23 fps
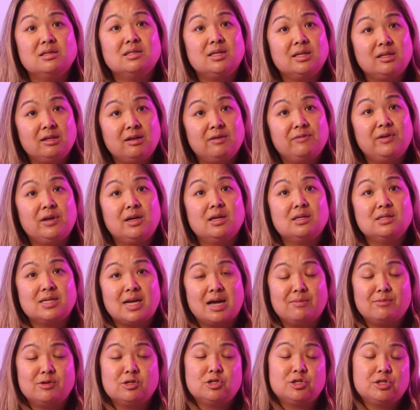significant
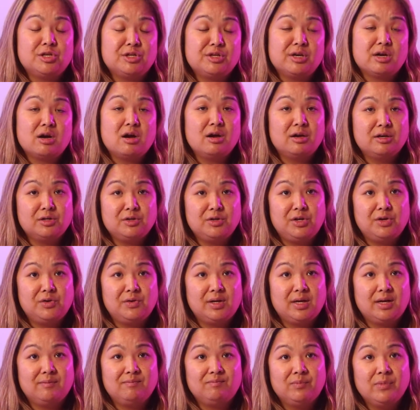damage to the condo
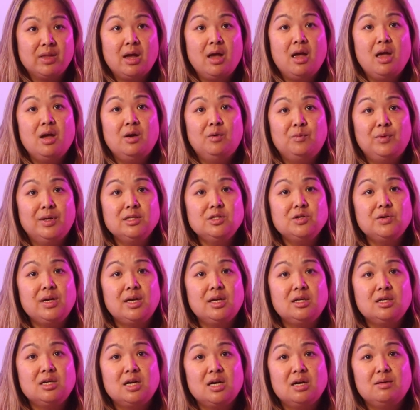unit. Rental
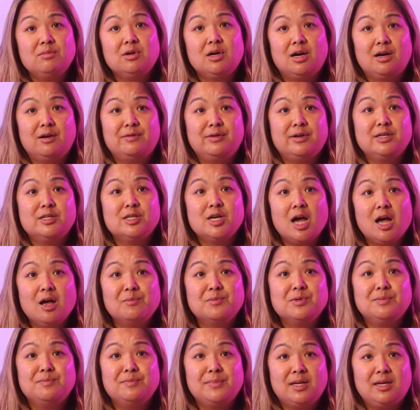income coverage
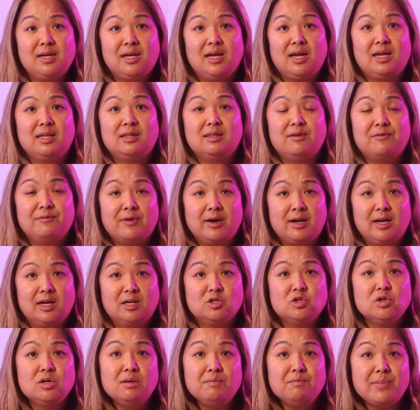helps mitigate the
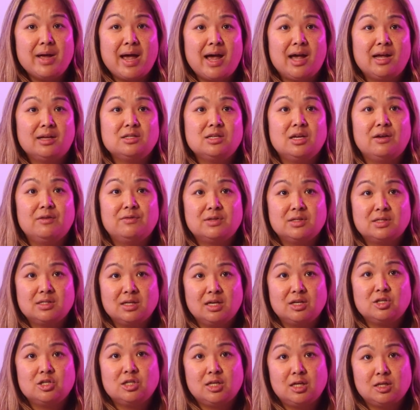financial impact of
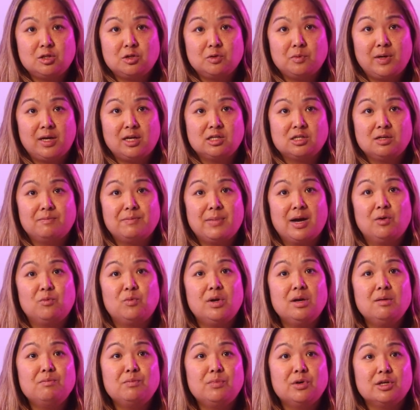such situation by
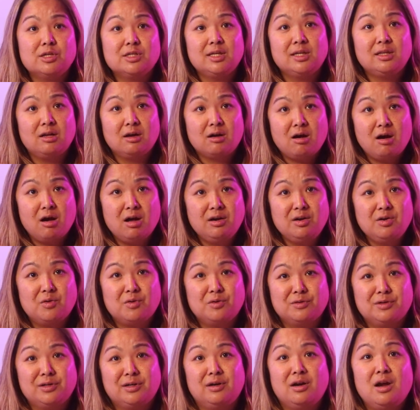reimbursing the condo
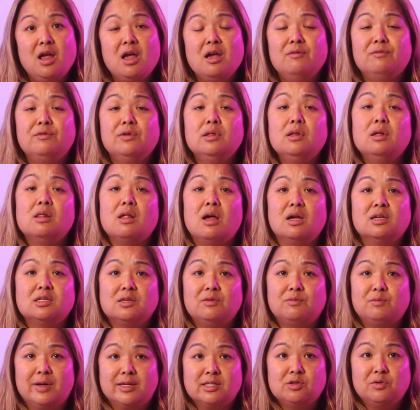owner for the loss
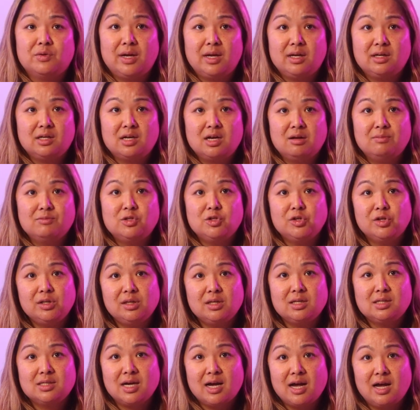of rental income during
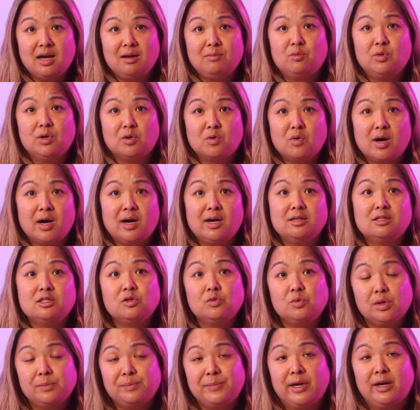the time required to
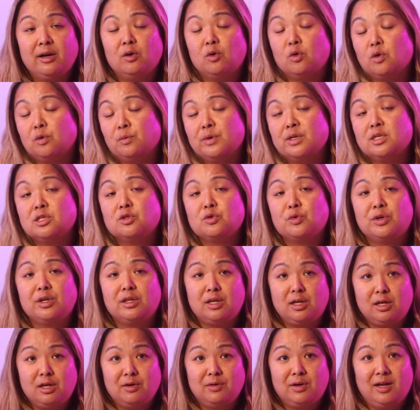repair or restore
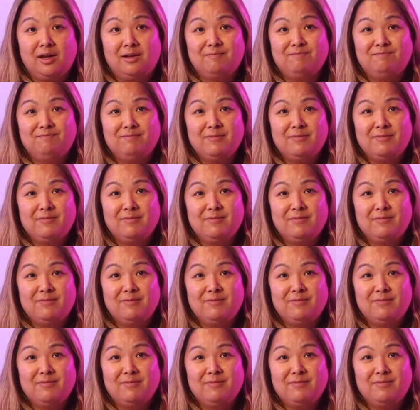the unit.